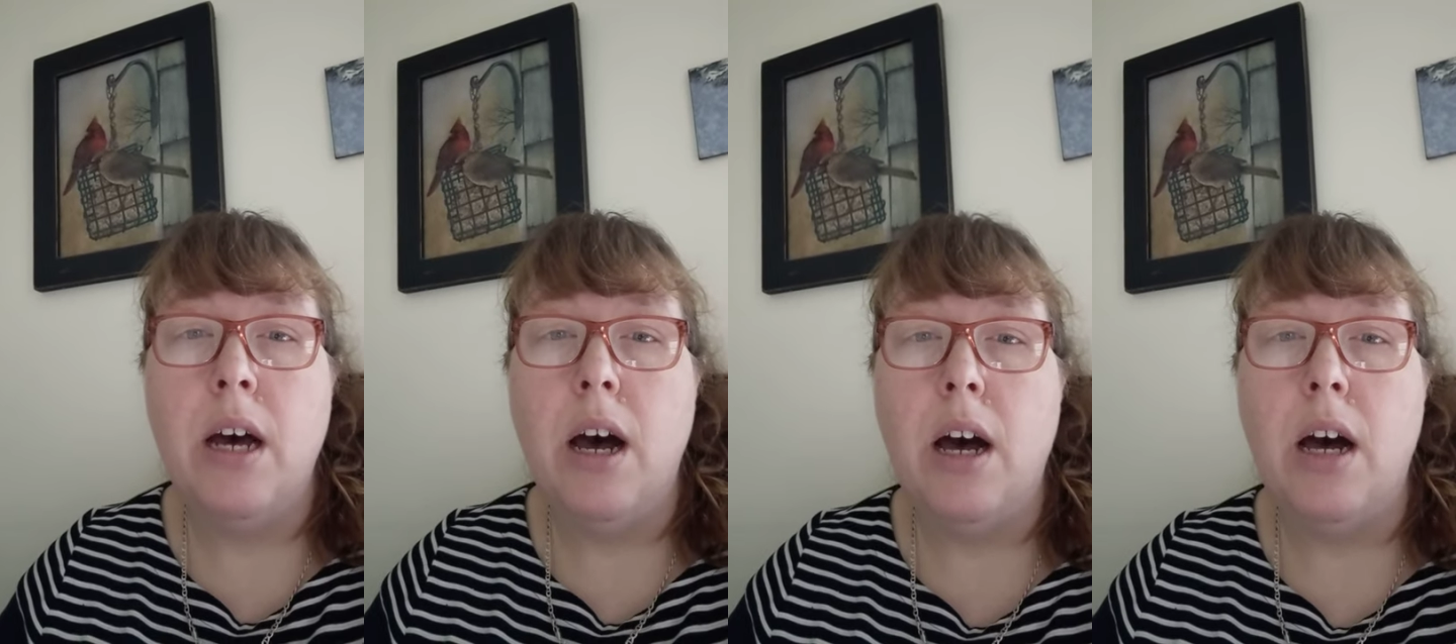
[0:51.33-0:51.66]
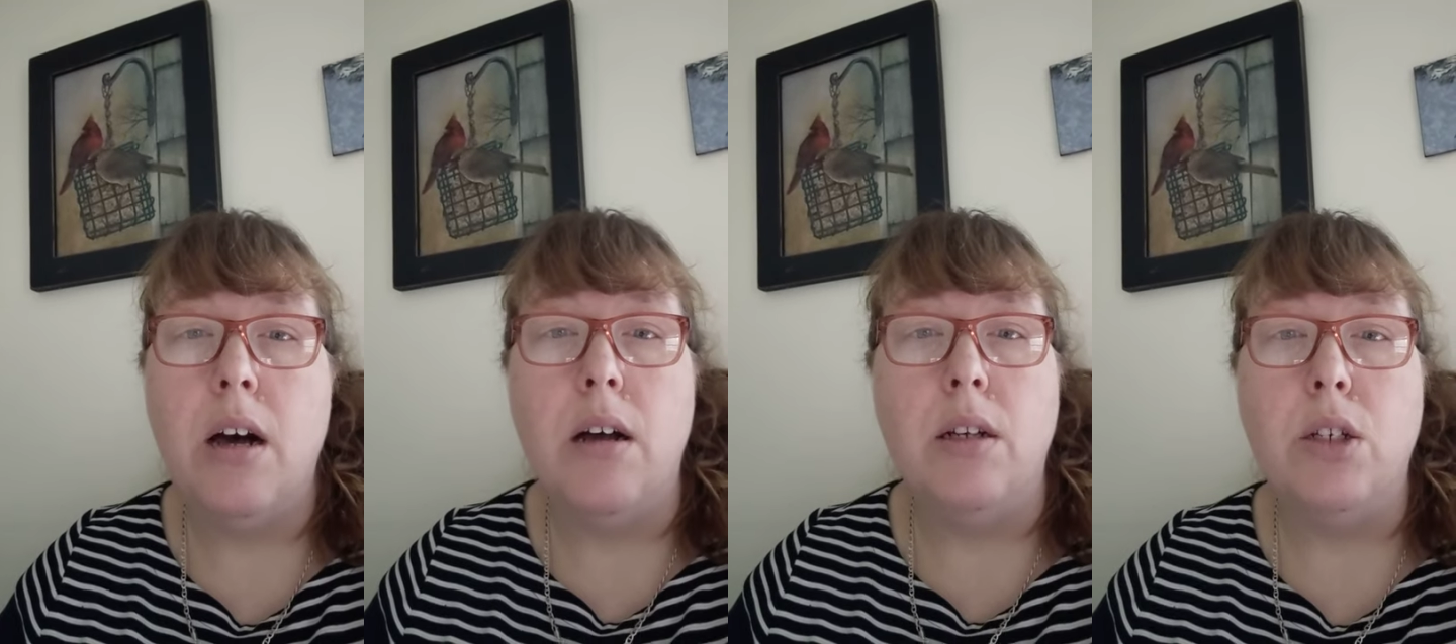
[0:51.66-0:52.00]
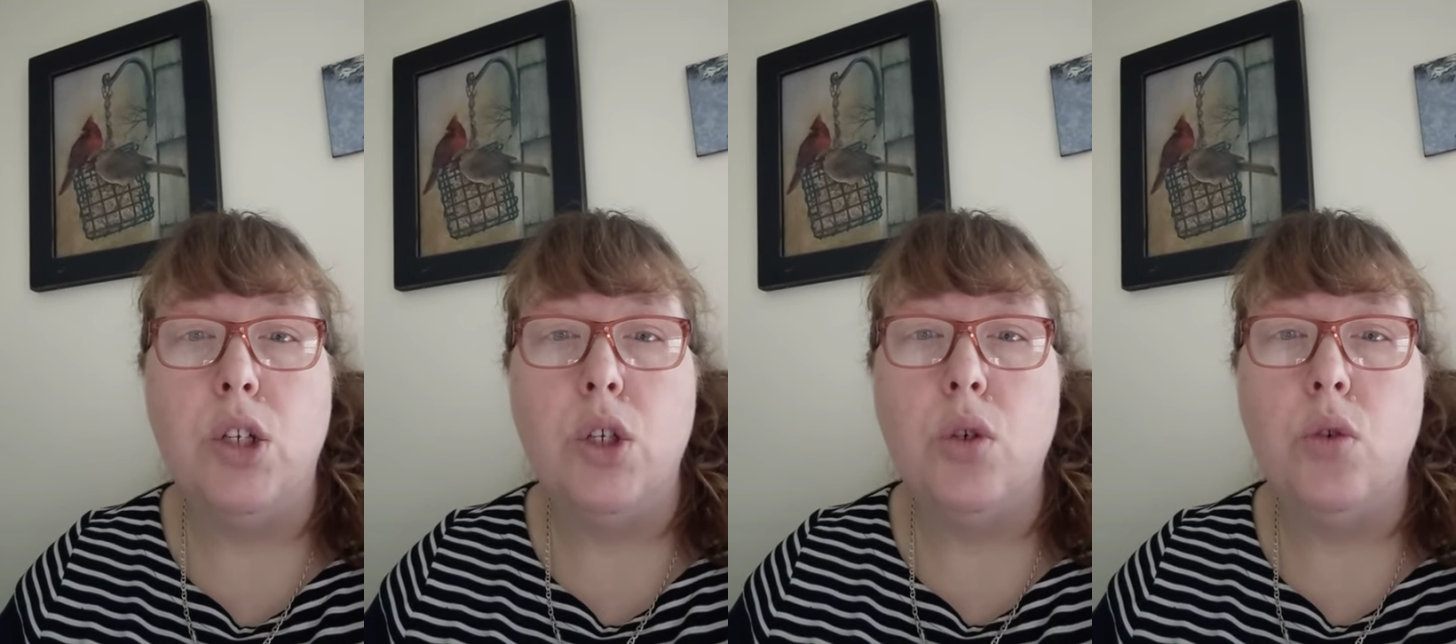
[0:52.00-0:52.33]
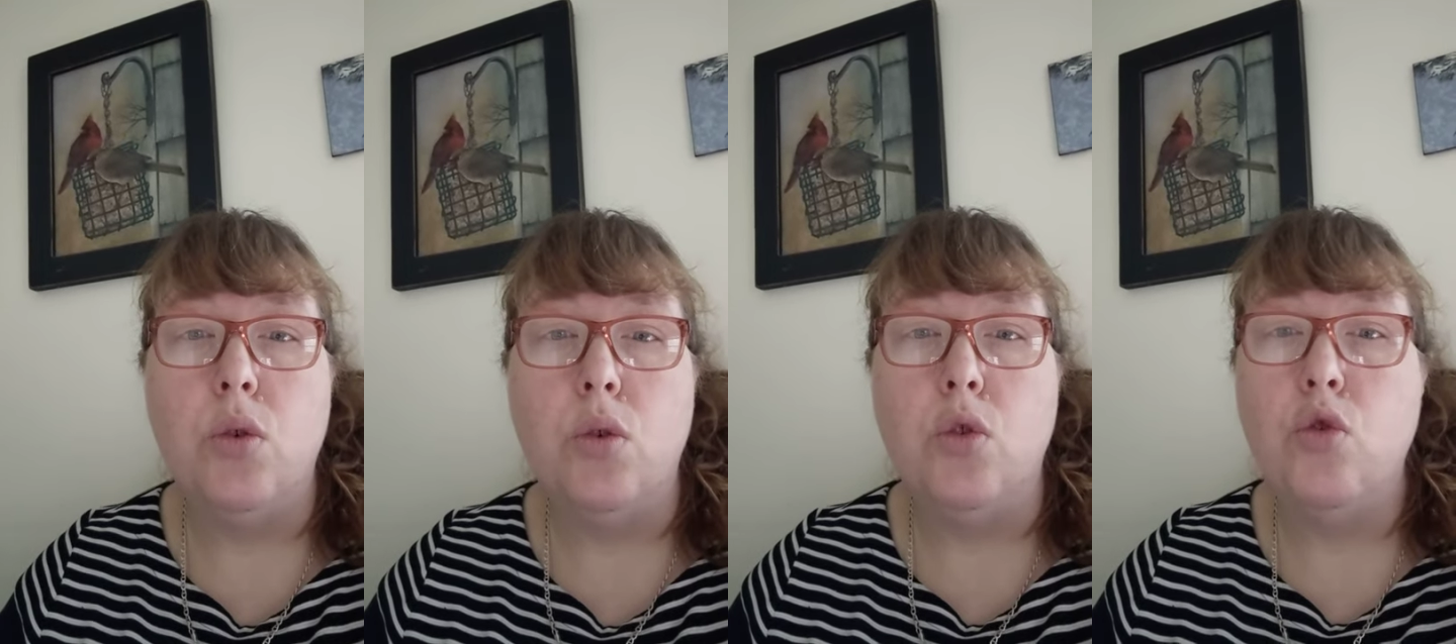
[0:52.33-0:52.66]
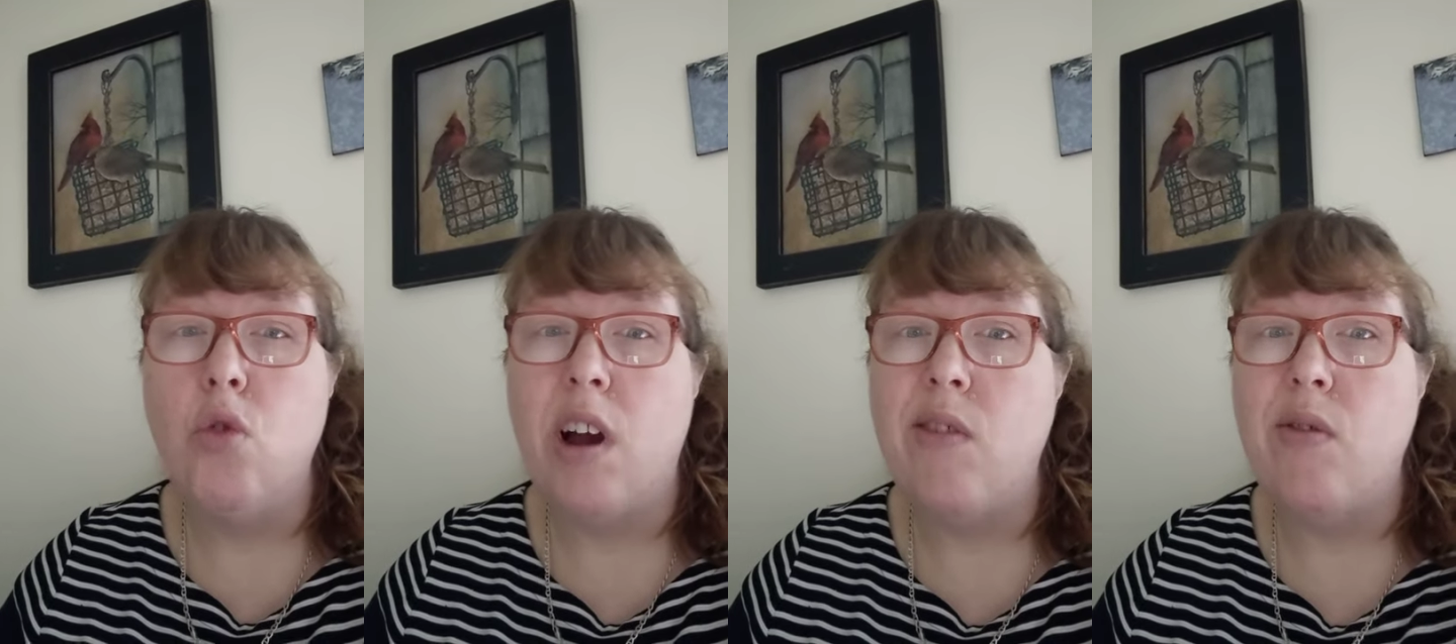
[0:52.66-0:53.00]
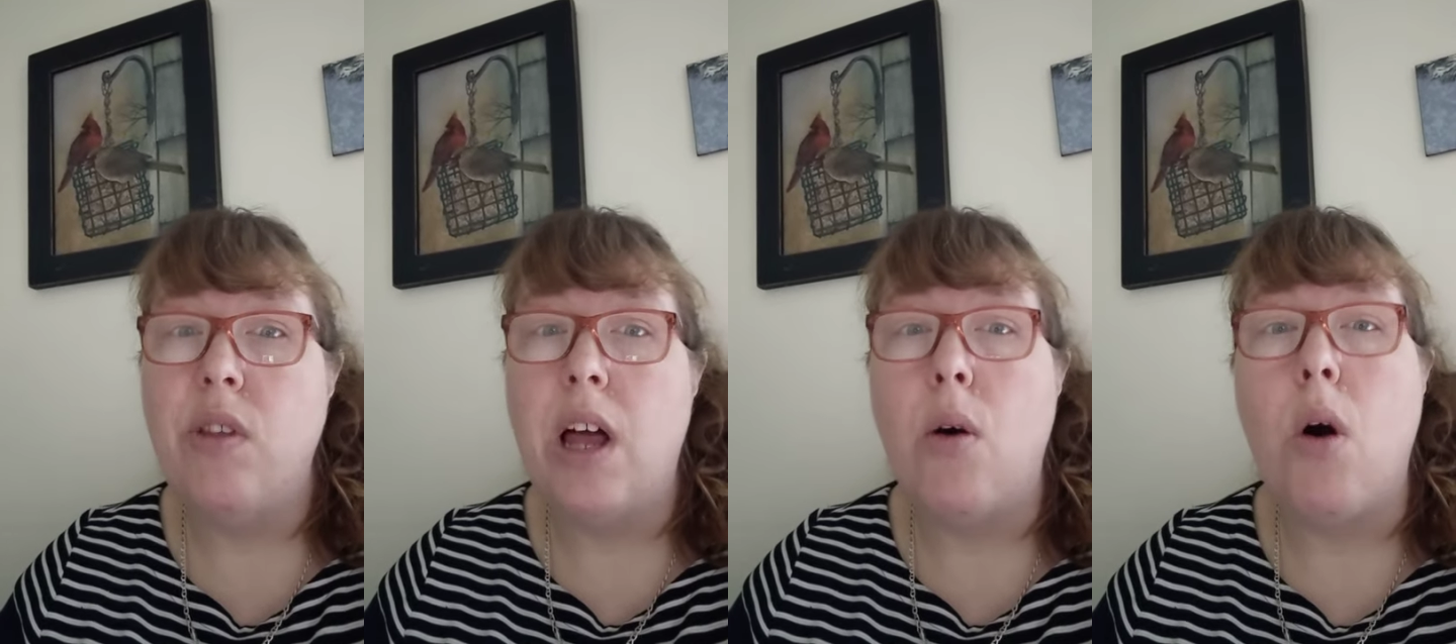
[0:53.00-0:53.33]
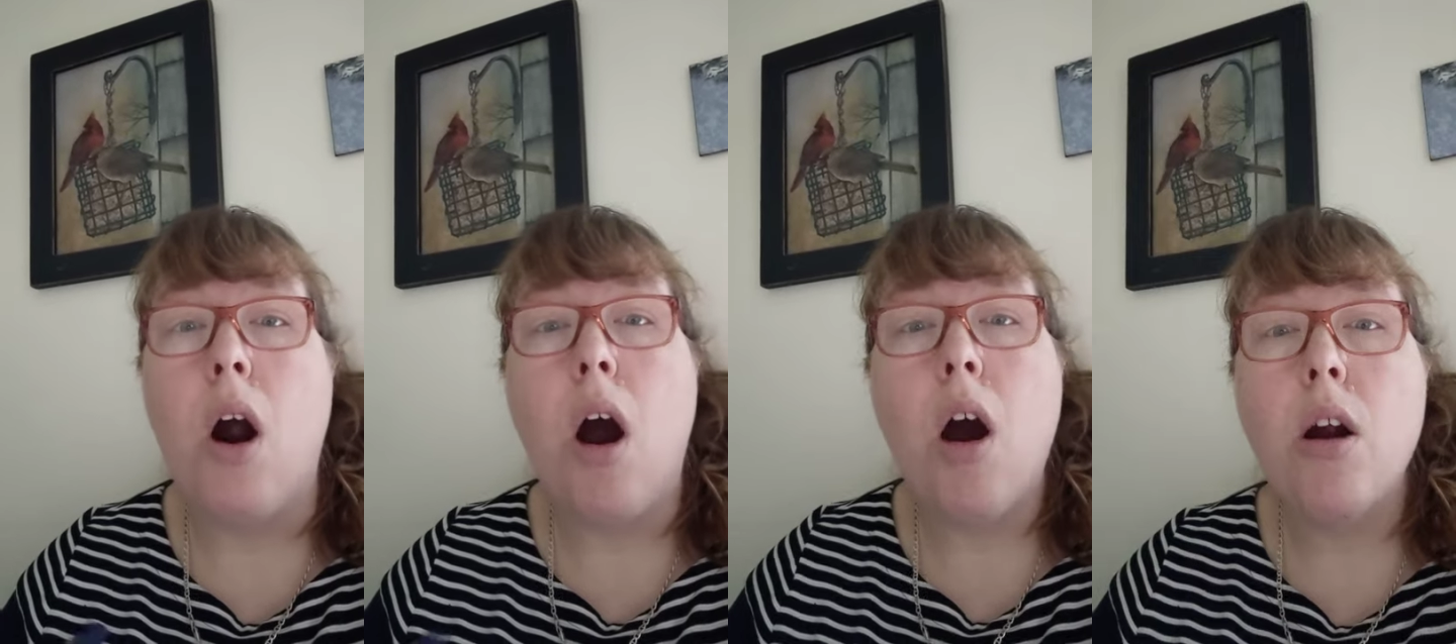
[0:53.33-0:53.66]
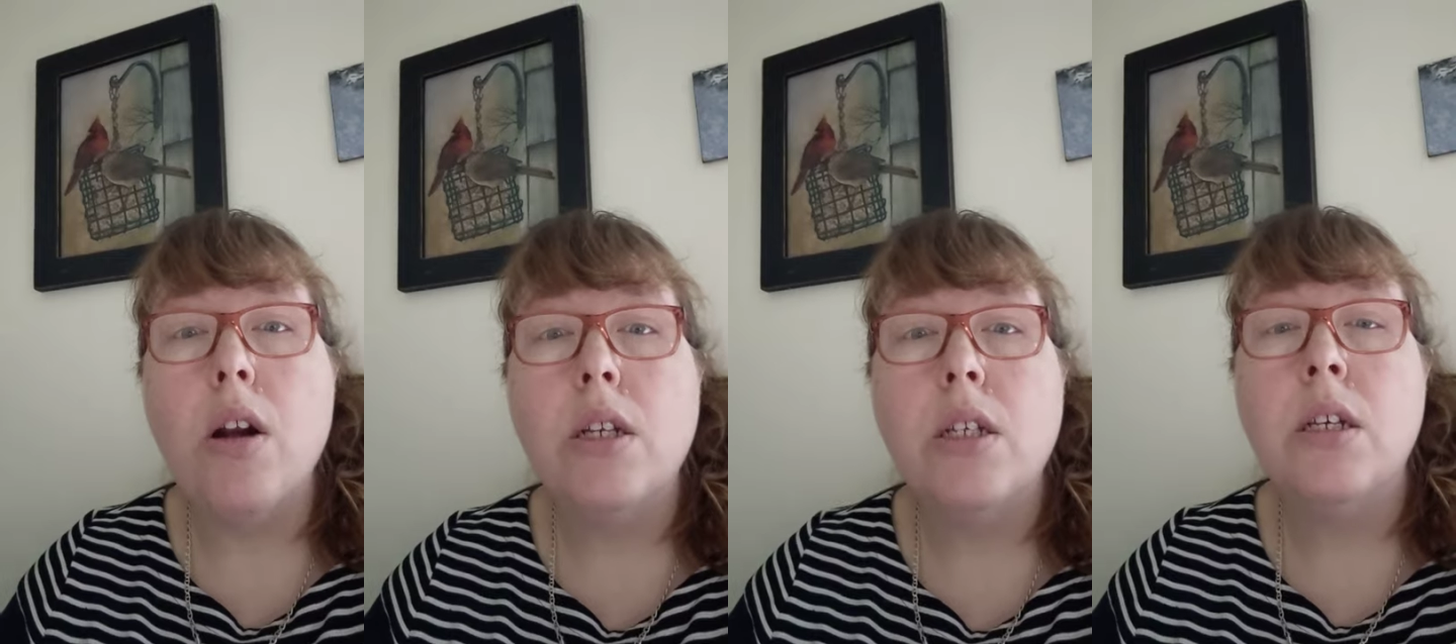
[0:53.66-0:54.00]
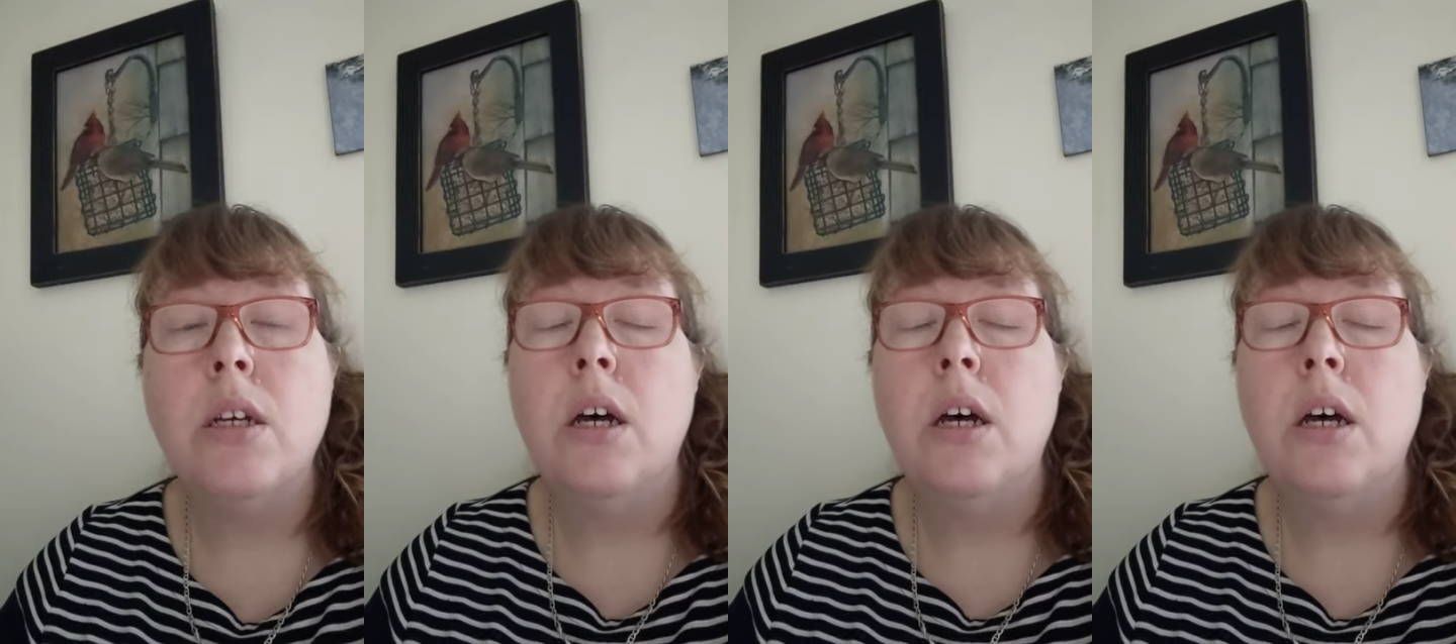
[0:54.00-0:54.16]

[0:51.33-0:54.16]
to dried flower art.